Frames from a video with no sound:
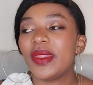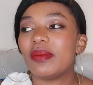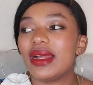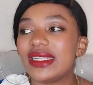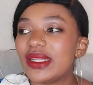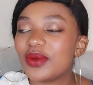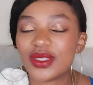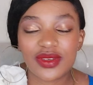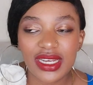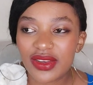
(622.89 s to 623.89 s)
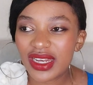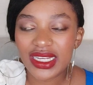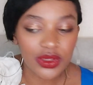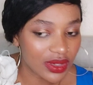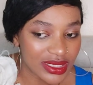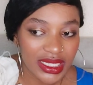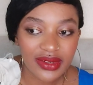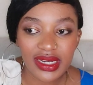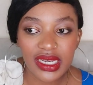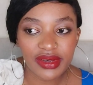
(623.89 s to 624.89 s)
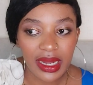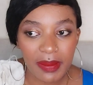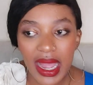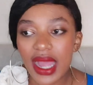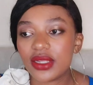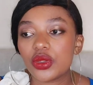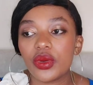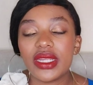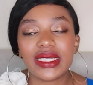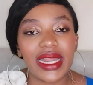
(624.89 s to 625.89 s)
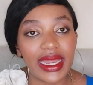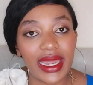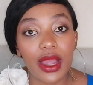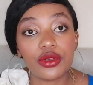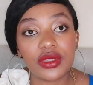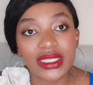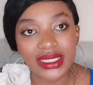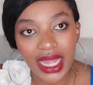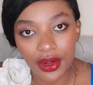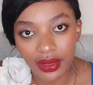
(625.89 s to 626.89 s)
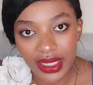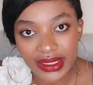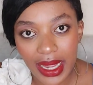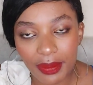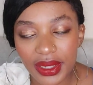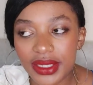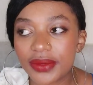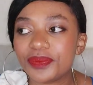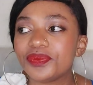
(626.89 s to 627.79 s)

but it was really, really toxic, really, really bad. So it led now to the scandal that happened.